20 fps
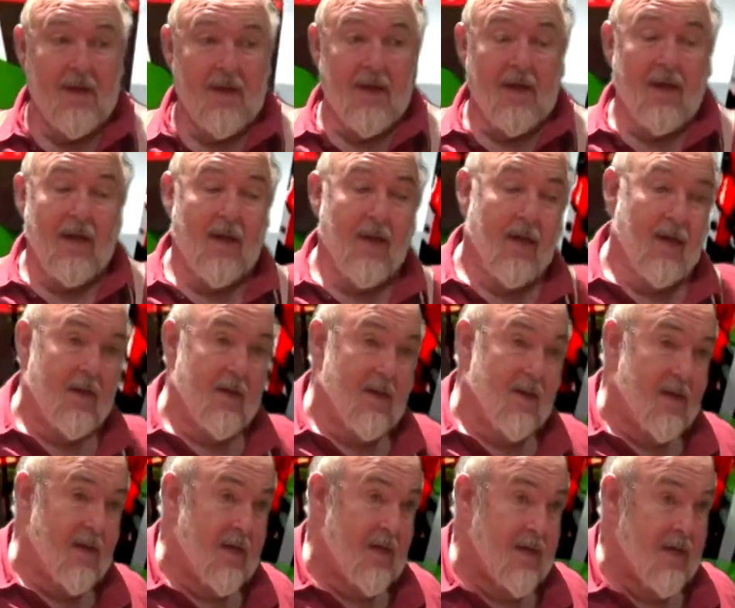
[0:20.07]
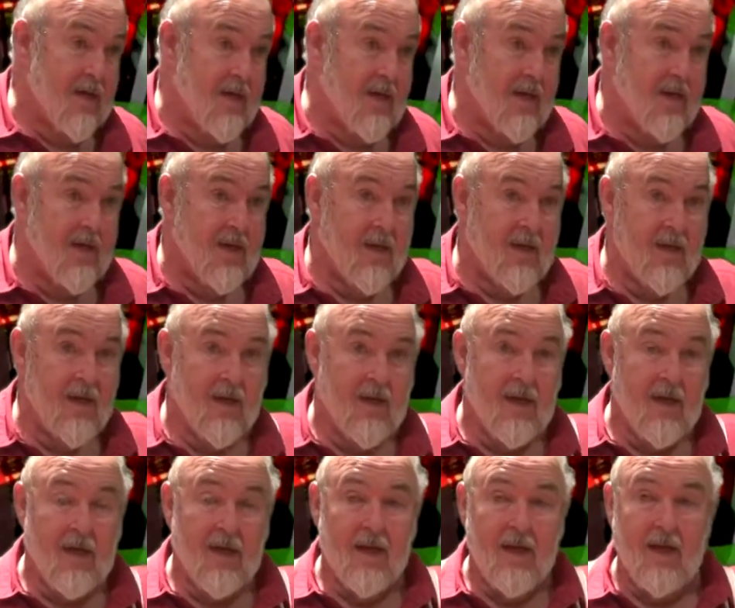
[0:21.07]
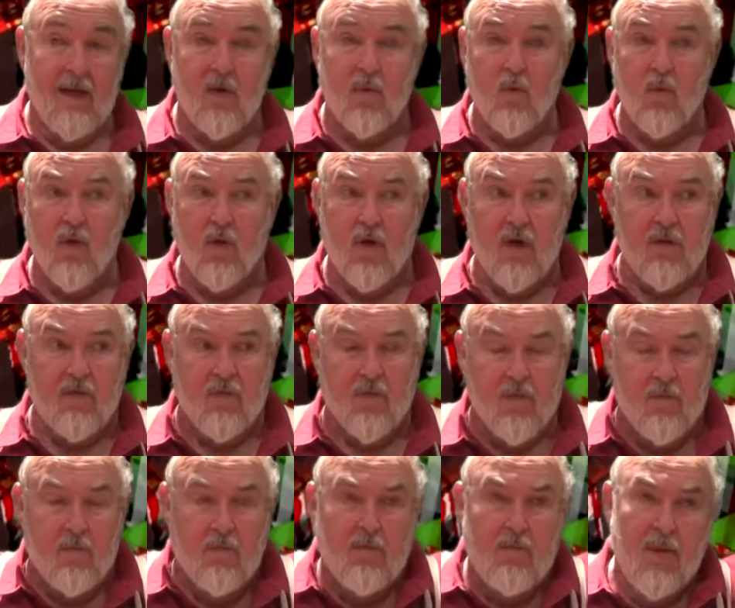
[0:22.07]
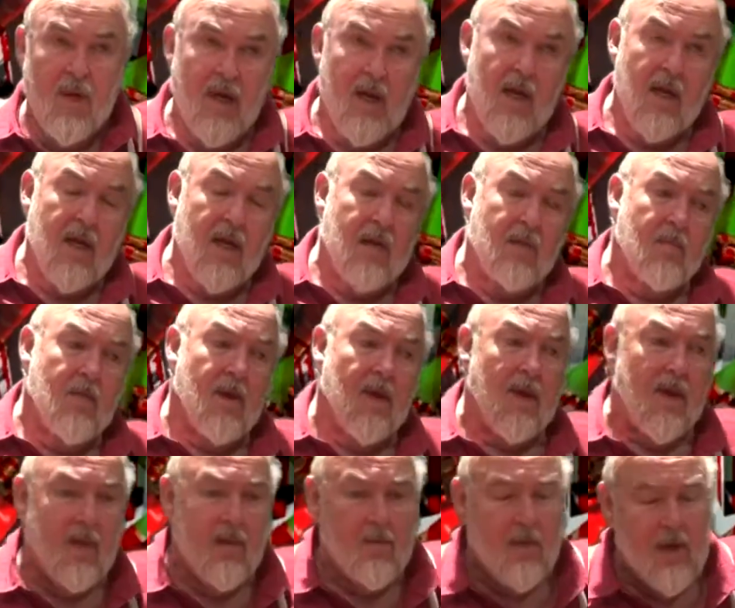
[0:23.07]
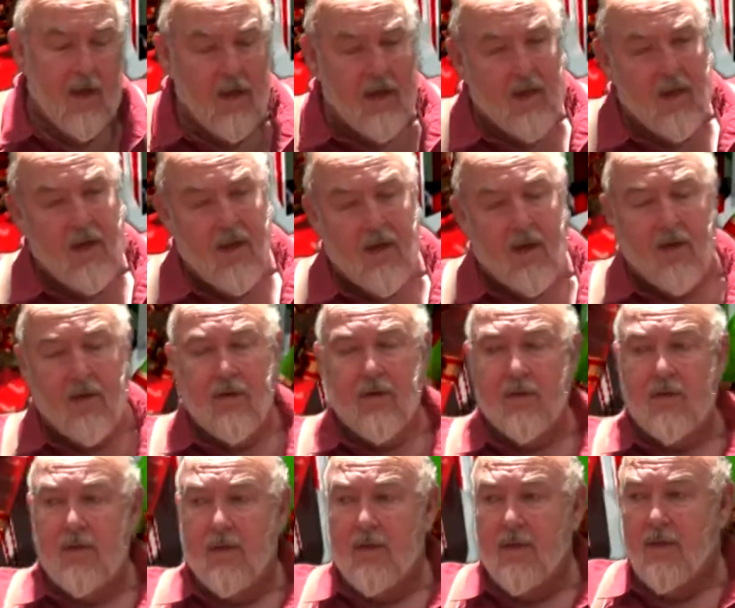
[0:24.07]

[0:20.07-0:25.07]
And it worked for many, many, many years.